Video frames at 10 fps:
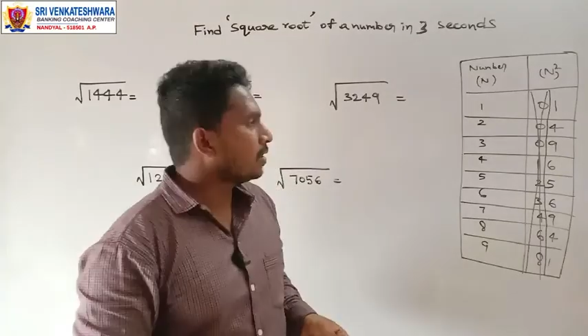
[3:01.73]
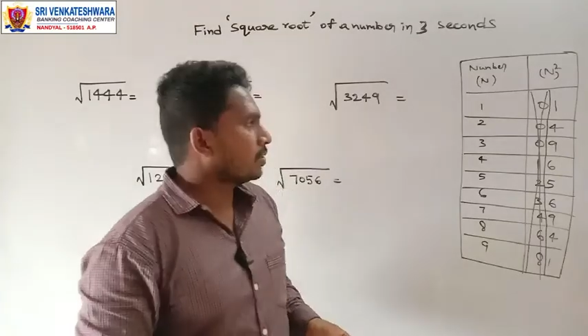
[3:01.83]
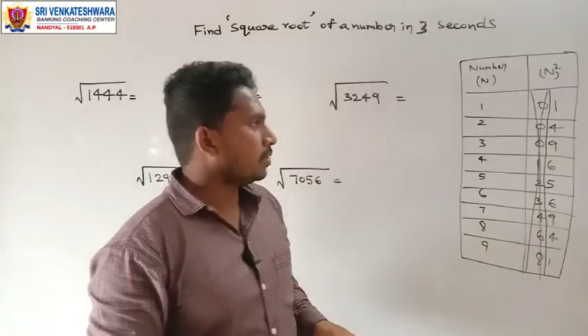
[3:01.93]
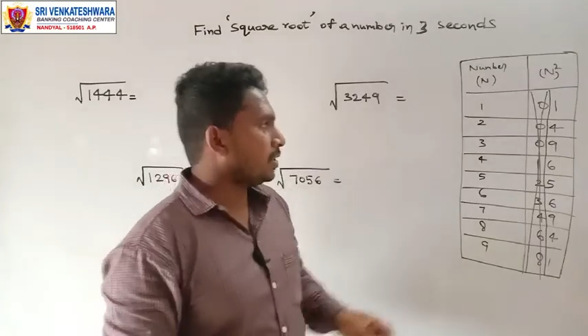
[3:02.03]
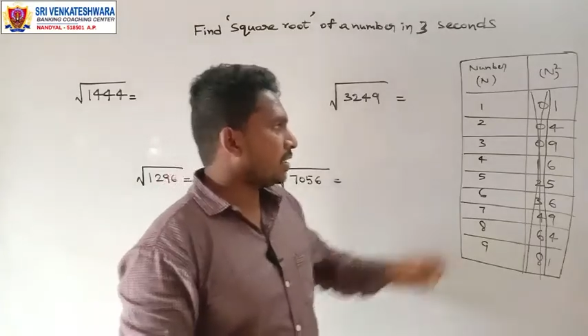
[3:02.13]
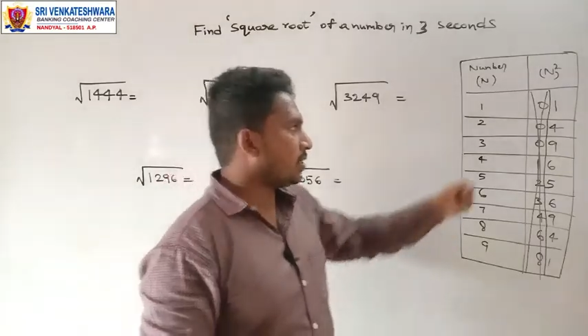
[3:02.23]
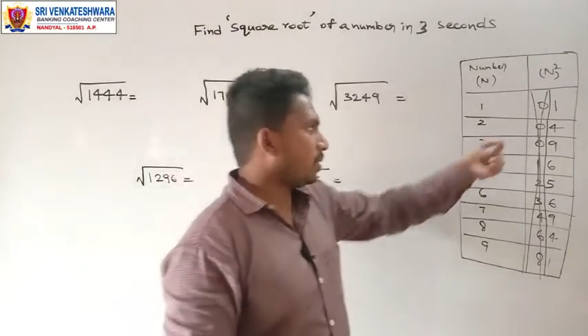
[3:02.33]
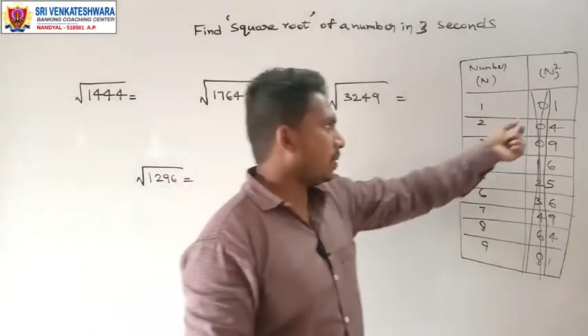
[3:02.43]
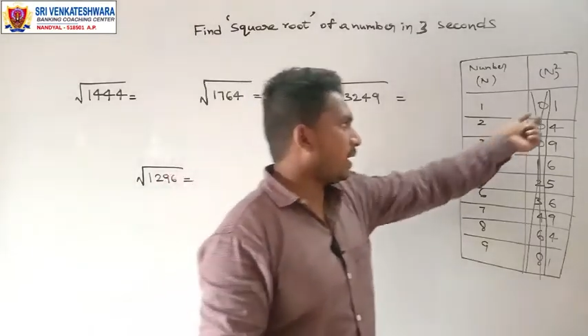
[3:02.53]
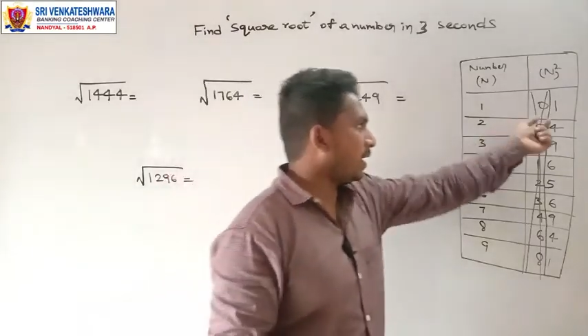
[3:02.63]
so
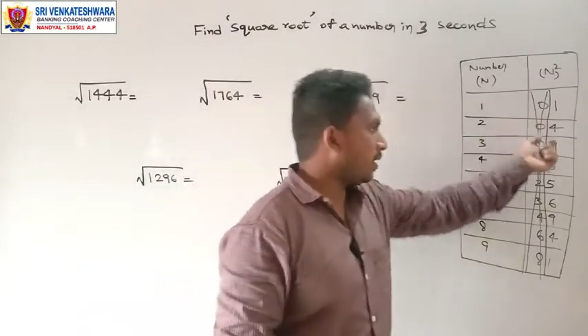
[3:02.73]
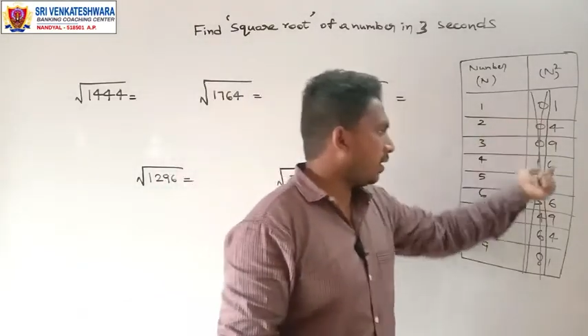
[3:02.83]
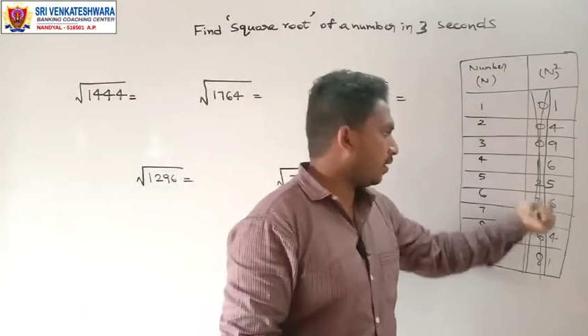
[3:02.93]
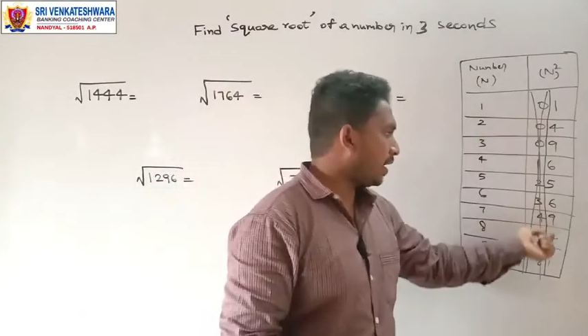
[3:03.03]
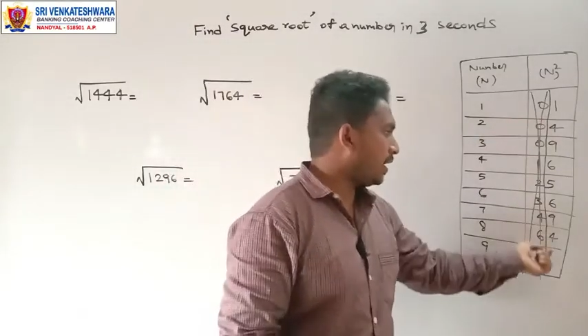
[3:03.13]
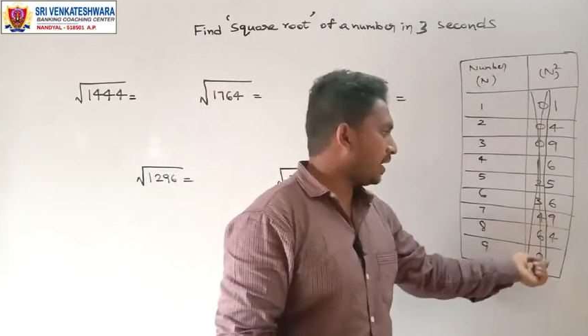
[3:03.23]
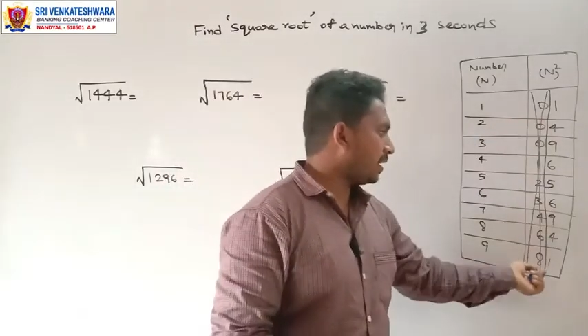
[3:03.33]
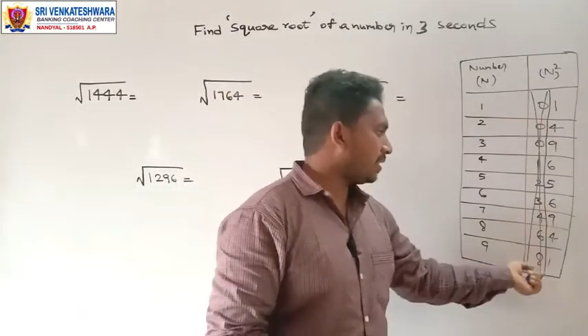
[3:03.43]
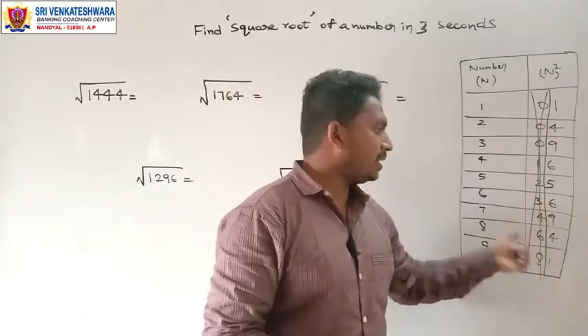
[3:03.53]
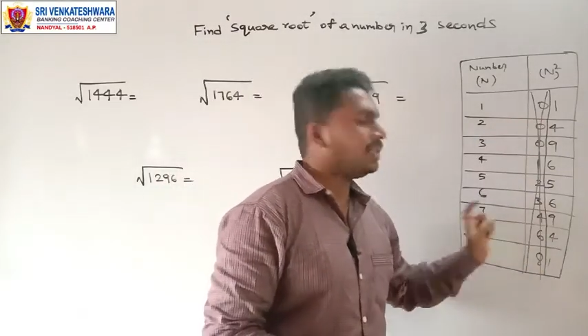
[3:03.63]
just by
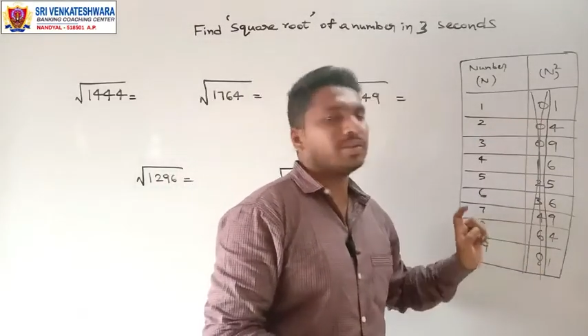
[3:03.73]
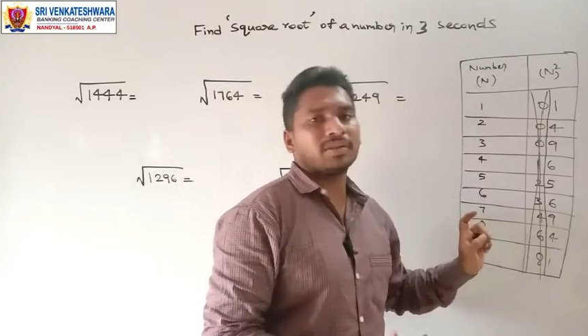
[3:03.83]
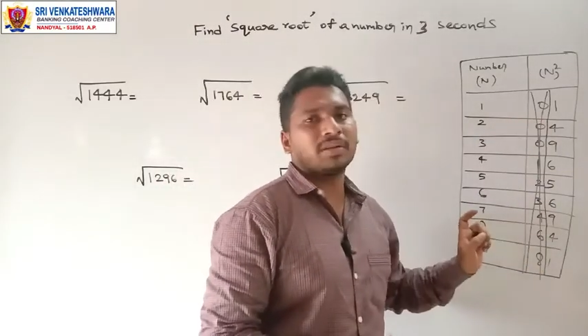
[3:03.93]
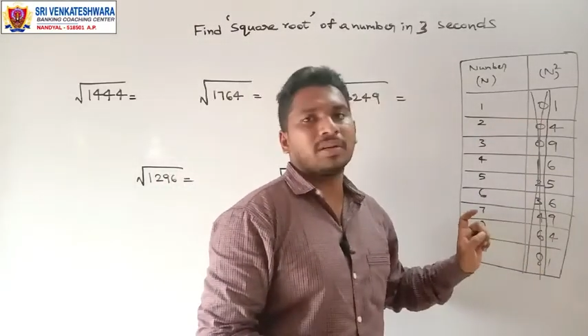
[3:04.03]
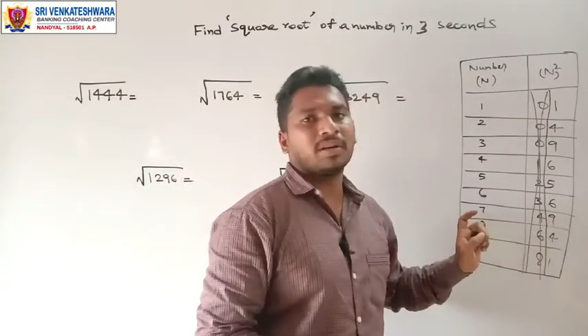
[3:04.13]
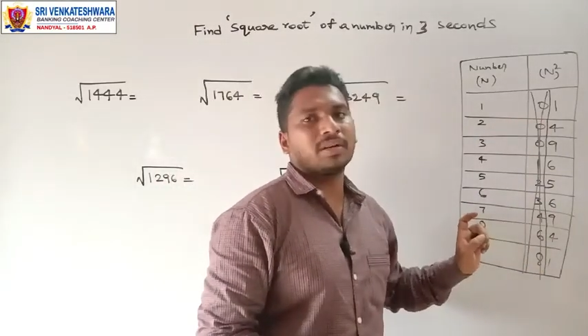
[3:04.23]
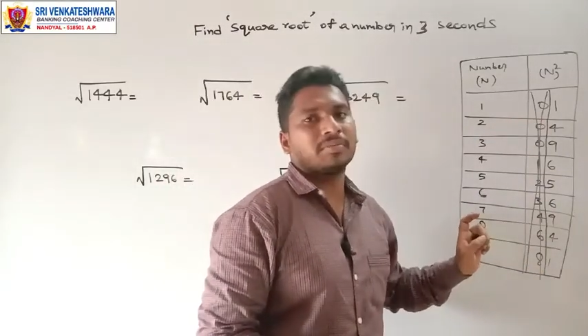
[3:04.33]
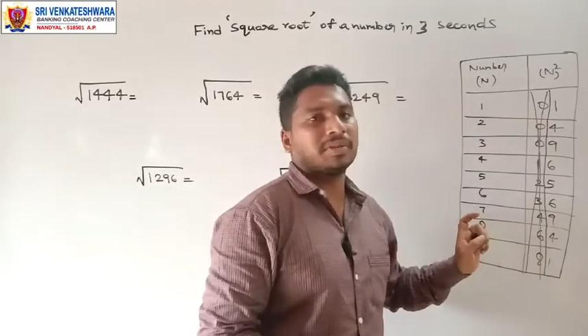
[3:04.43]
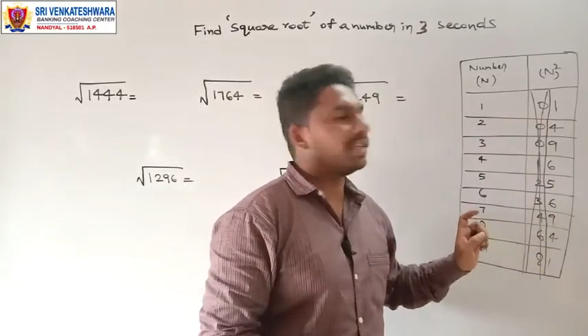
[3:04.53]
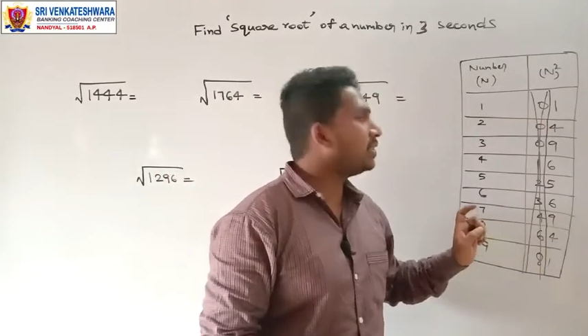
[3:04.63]
writing these
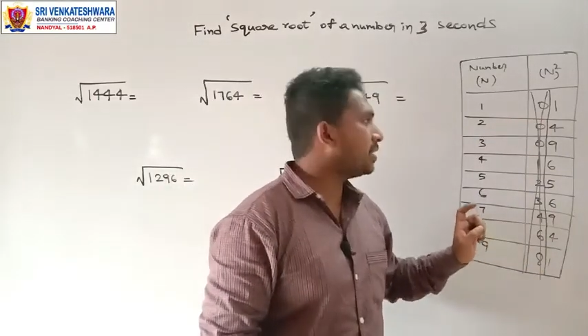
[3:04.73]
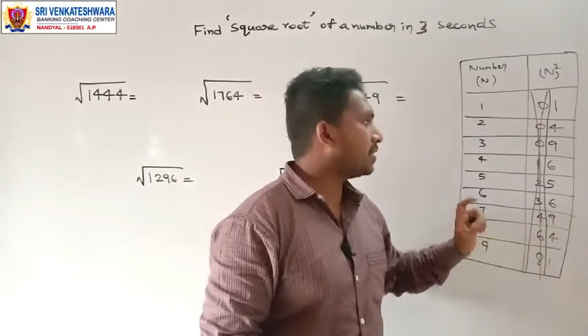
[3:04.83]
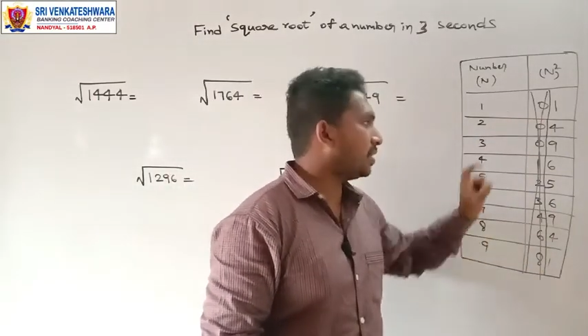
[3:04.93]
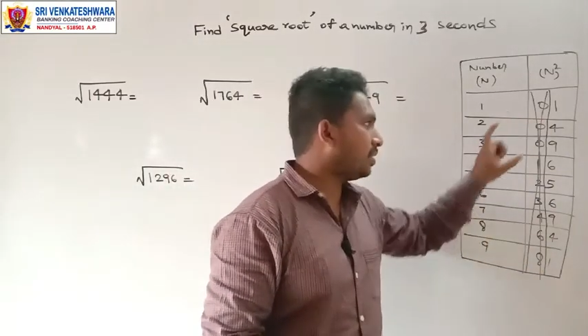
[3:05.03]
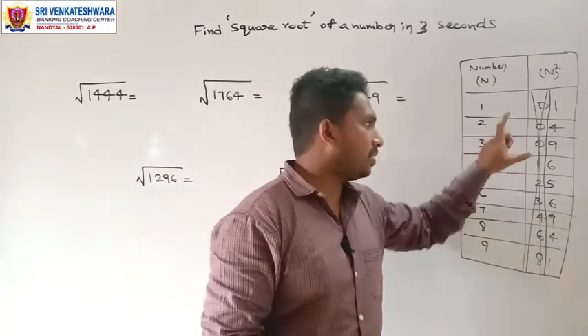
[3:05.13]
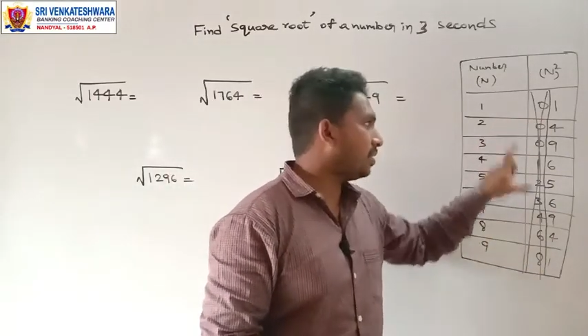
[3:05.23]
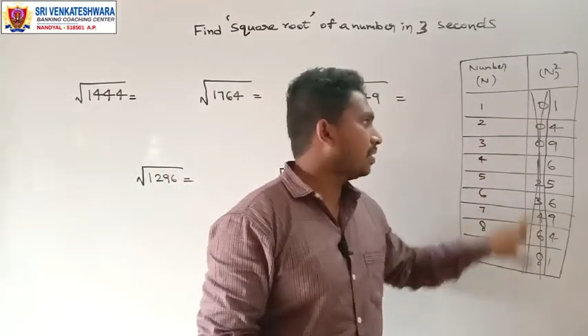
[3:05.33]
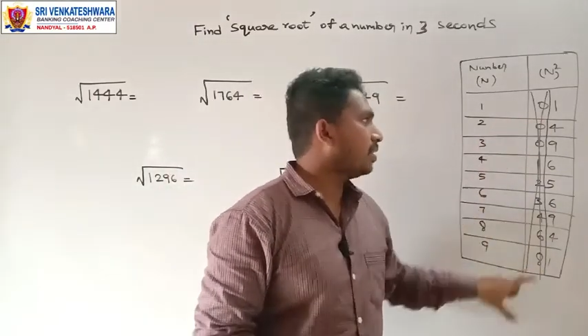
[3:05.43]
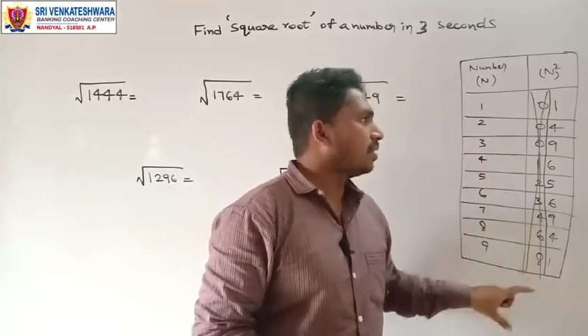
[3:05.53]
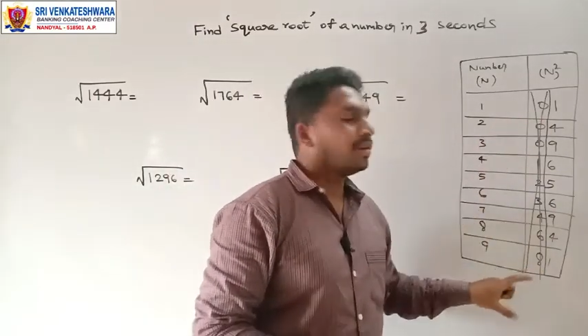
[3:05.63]
digits in
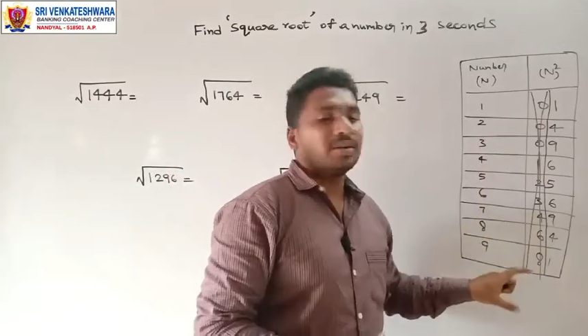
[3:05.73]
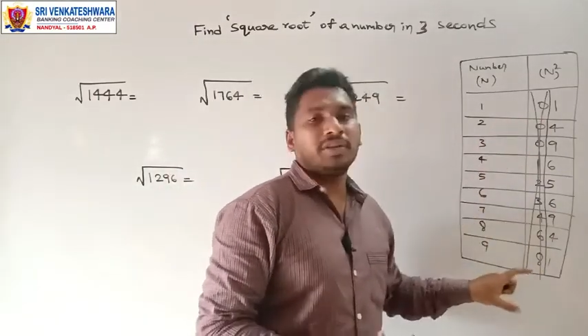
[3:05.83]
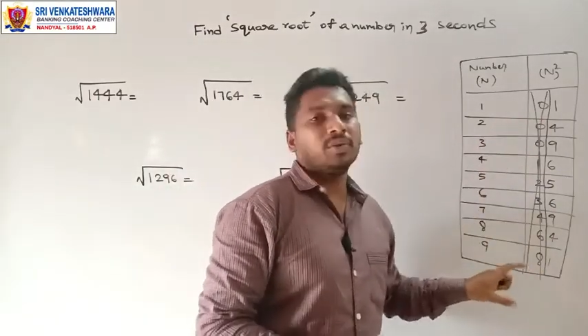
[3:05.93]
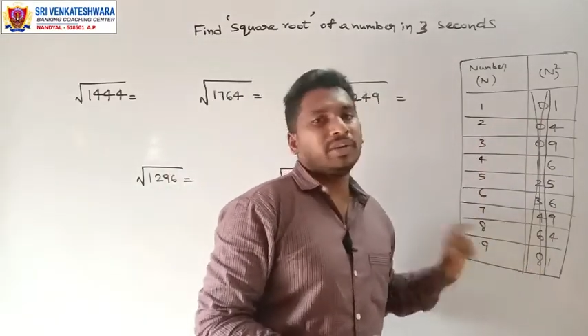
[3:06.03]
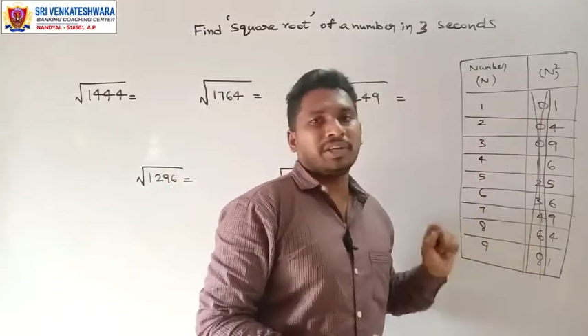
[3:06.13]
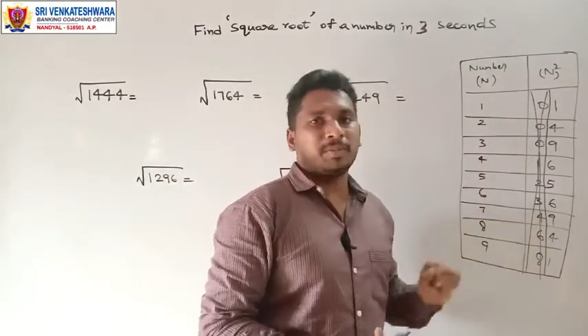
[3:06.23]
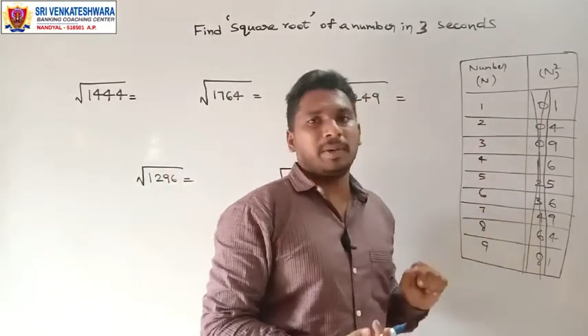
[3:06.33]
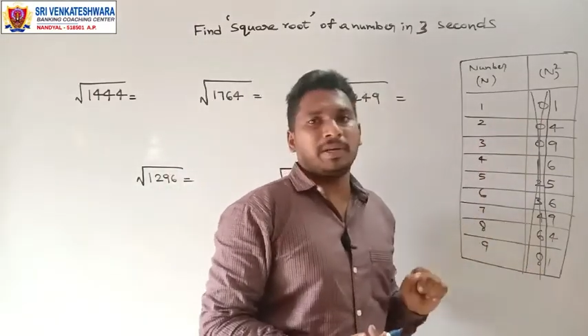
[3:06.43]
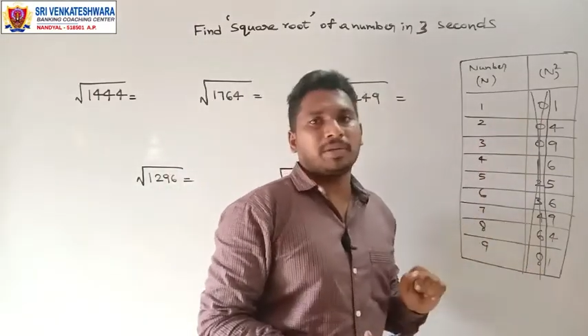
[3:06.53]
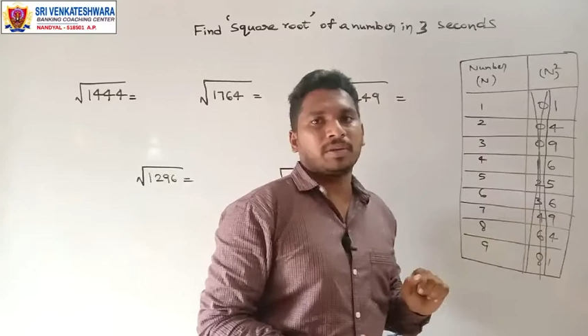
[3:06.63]
units
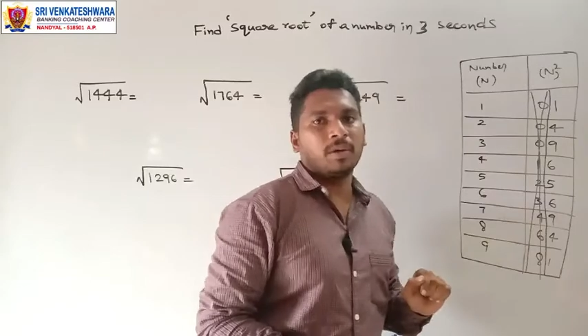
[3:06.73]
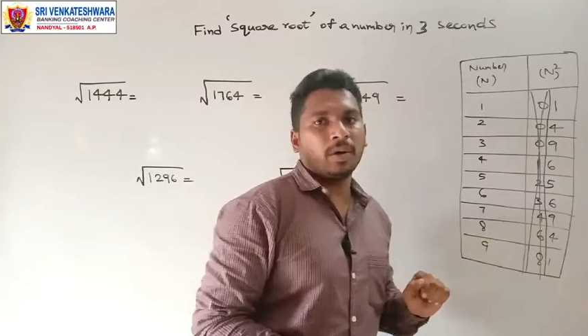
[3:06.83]
place.